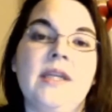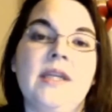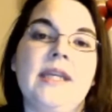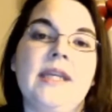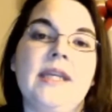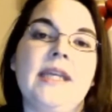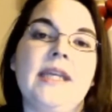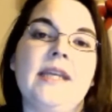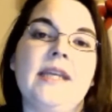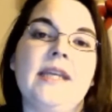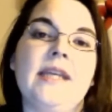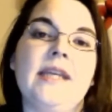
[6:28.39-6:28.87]

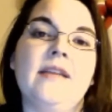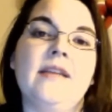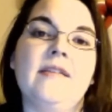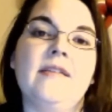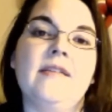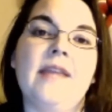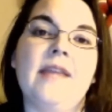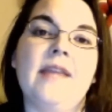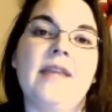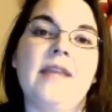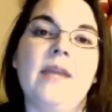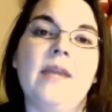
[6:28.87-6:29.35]
is
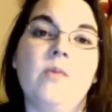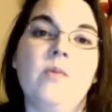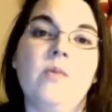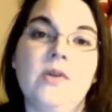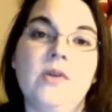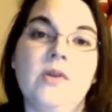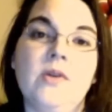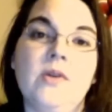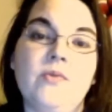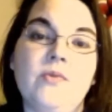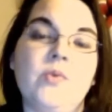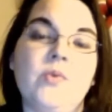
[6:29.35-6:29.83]
a
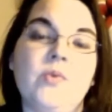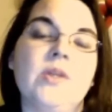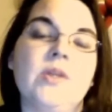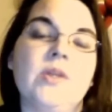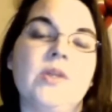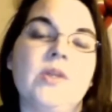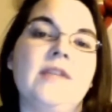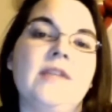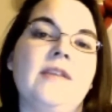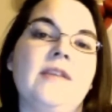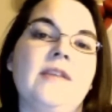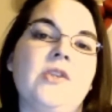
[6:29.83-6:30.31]
wonderful
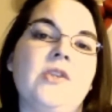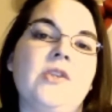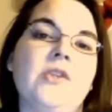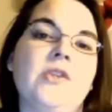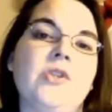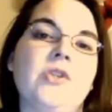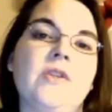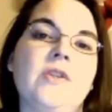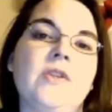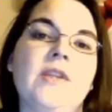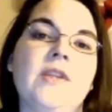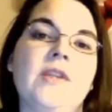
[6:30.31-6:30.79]

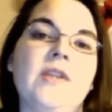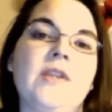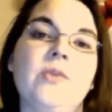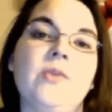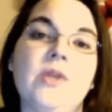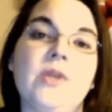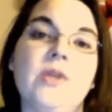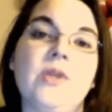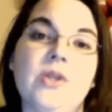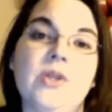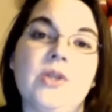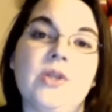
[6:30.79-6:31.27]
organization that you
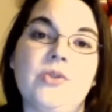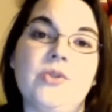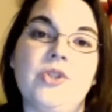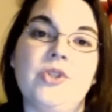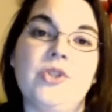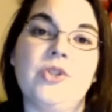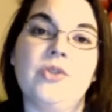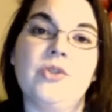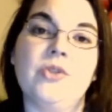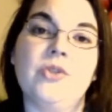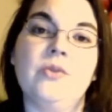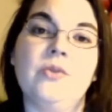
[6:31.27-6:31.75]
can go
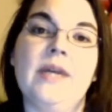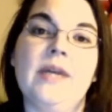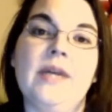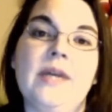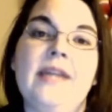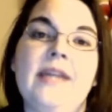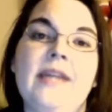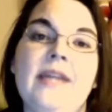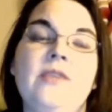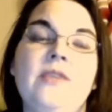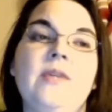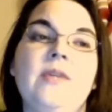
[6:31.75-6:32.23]
to,
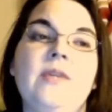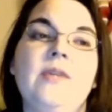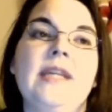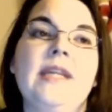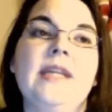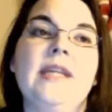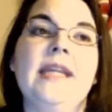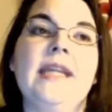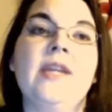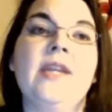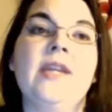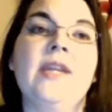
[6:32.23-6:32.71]
and you can
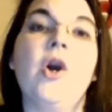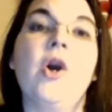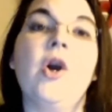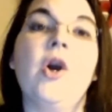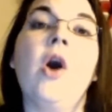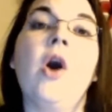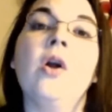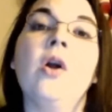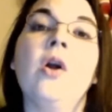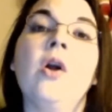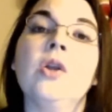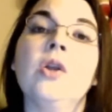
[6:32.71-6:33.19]
get an
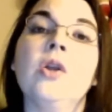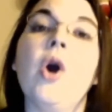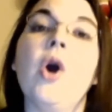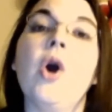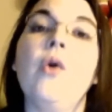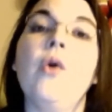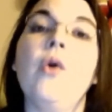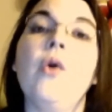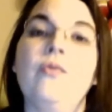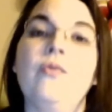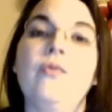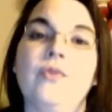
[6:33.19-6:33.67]

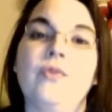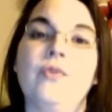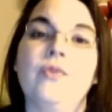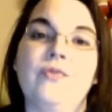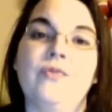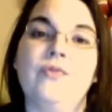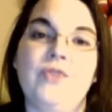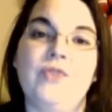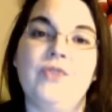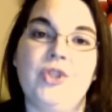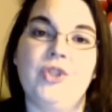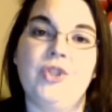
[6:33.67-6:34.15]
all-over
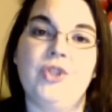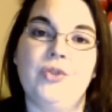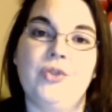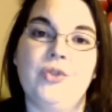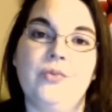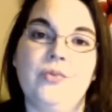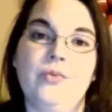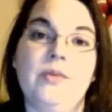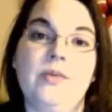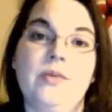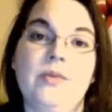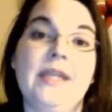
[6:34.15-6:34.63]

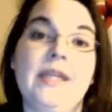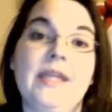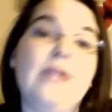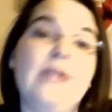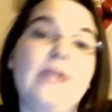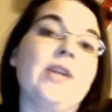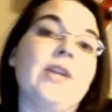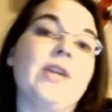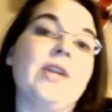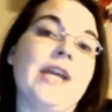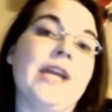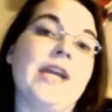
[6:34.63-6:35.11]
view, an
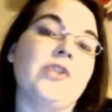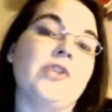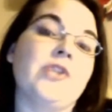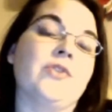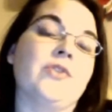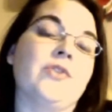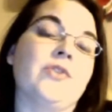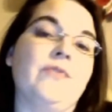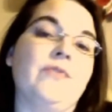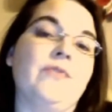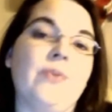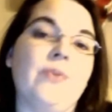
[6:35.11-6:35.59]

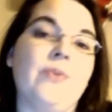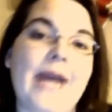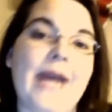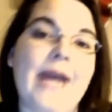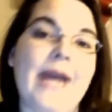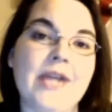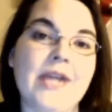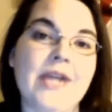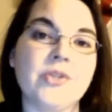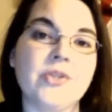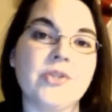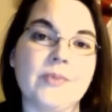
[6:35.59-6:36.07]
international view
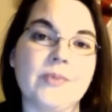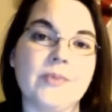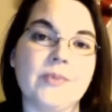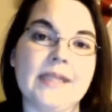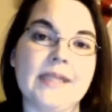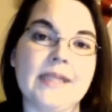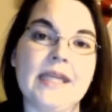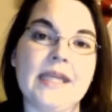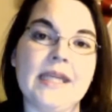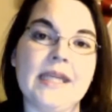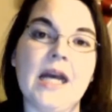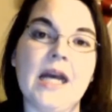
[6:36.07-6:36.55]

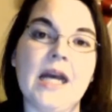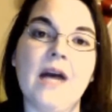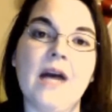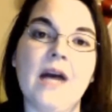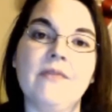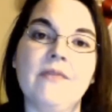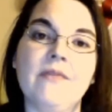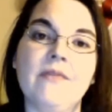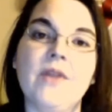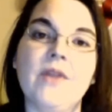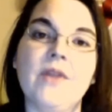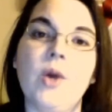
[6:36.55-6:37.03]
actually,
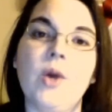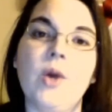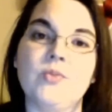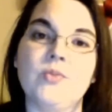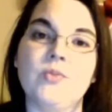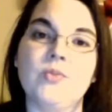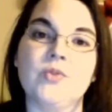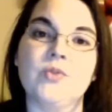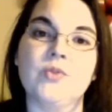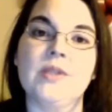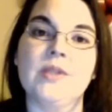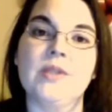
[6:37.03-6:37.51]
of the
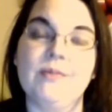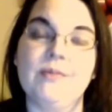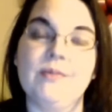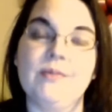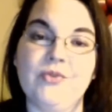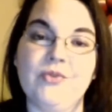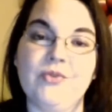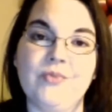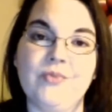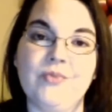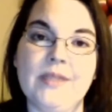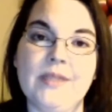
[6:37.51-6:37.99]
homeschooling
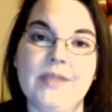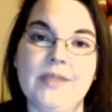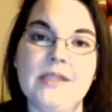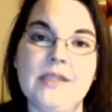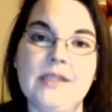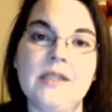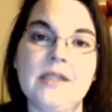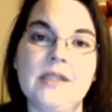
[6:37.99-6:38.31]
movement.